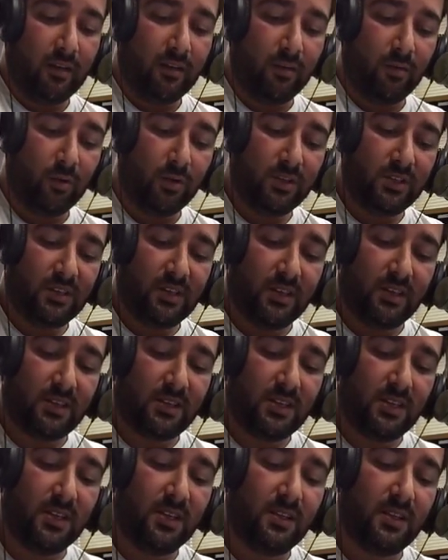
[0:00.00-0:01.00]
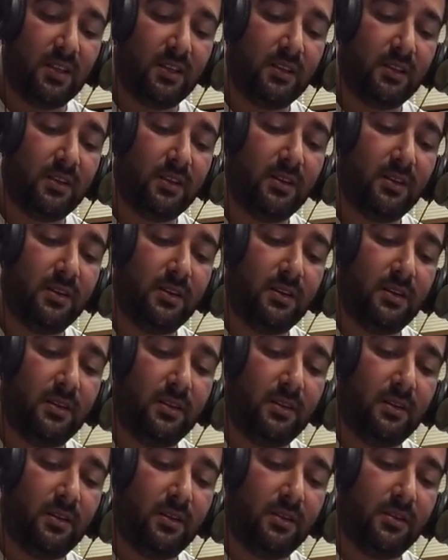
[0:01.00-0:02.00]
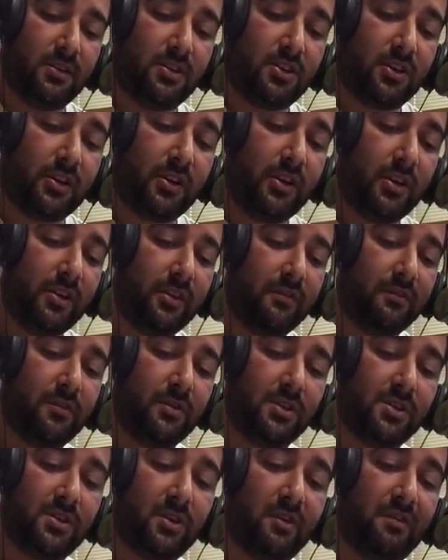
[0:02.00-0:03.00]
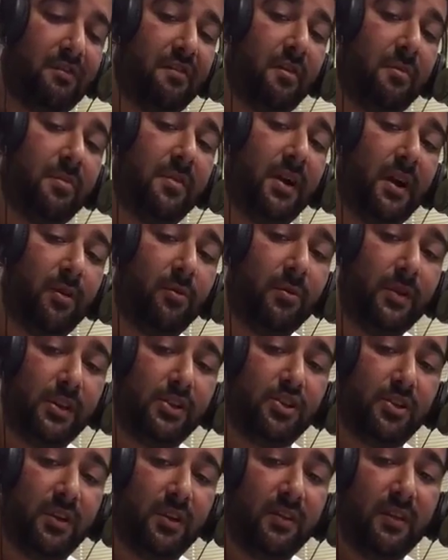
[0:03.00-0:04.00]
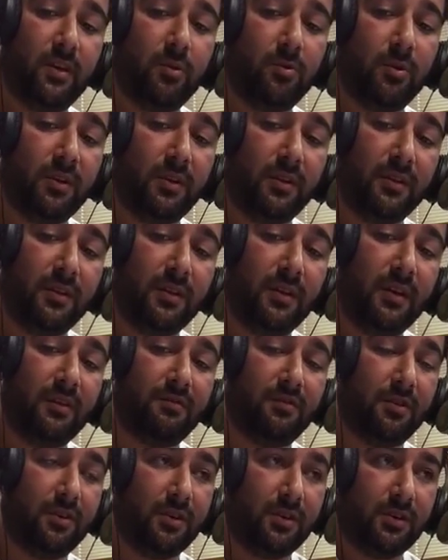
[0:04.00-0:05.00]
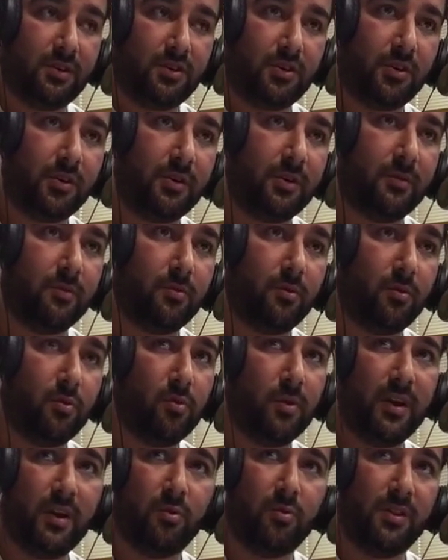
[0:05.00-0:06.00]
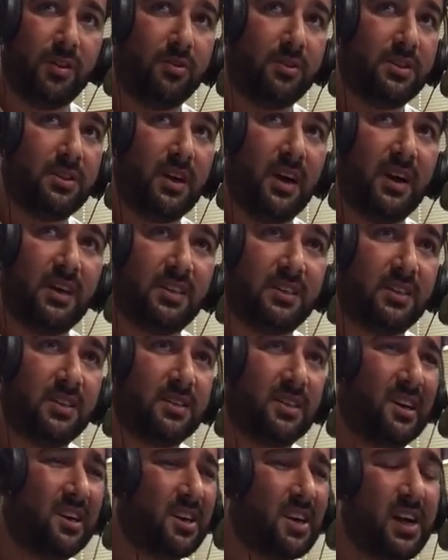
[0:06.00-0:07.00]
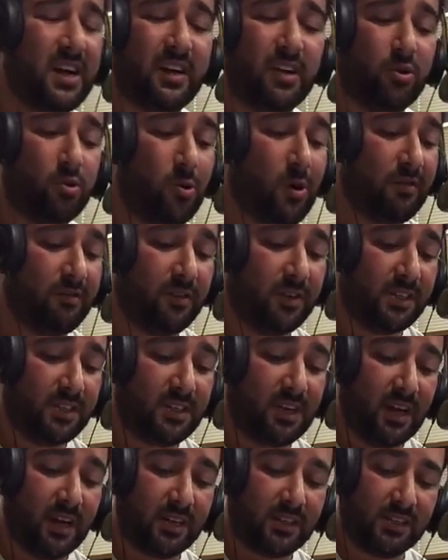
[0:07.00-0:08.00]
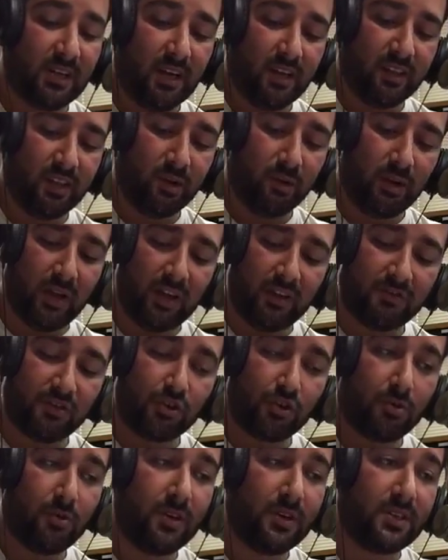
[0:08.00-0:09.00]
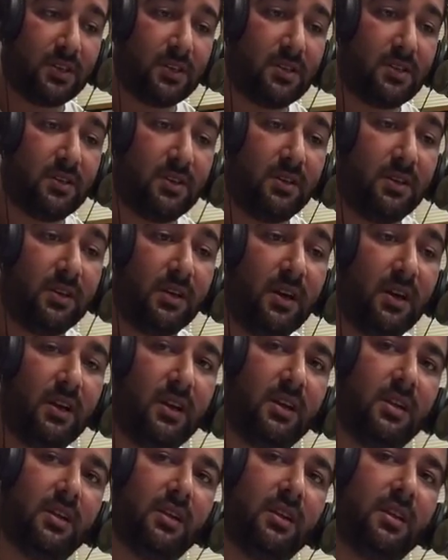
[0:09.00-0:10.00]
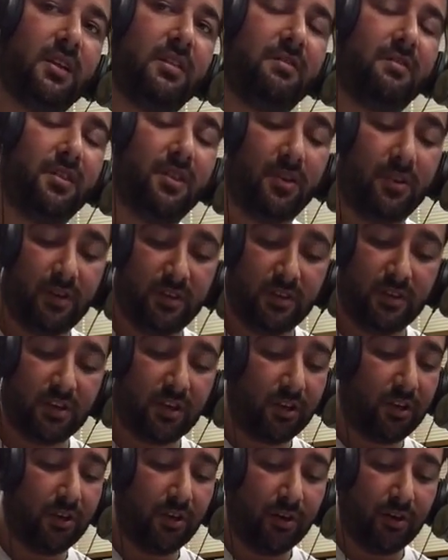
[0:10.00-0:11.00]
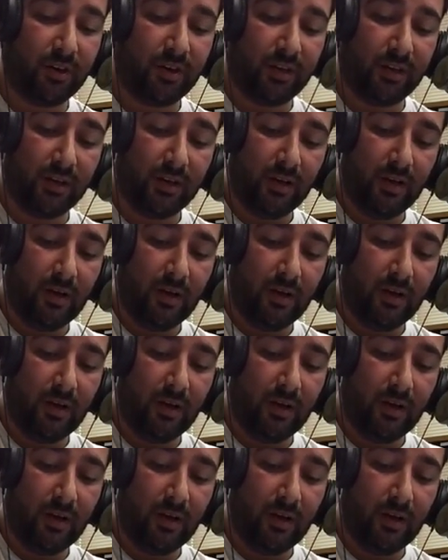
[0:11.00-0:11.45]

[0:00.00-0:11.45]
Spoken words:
once they see that the security forces are from that region and they will never turn away, whether it's ISIS, Al-Qaeda, or whoever attacks, they will have trust to live there in security.